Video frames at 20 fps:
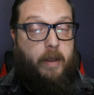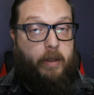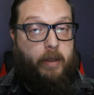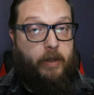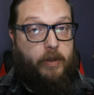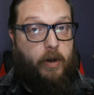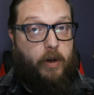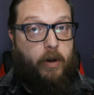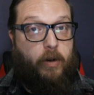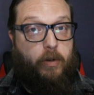and
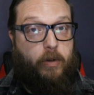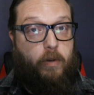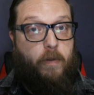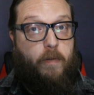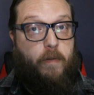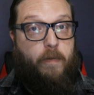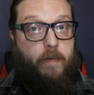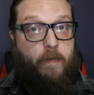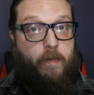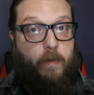this
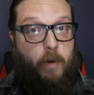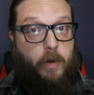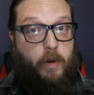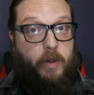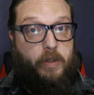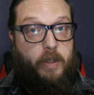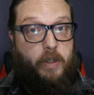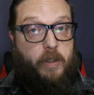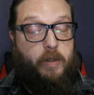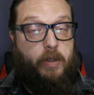article
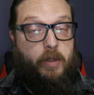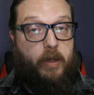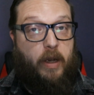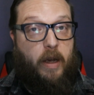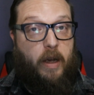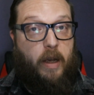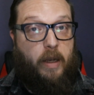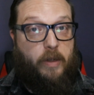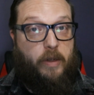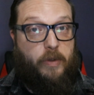focuses
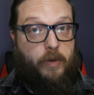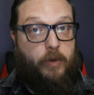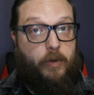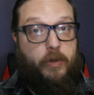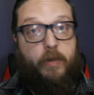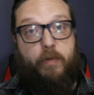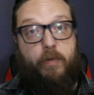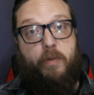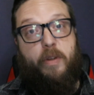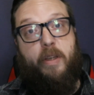
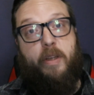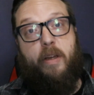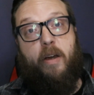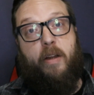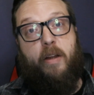exclusively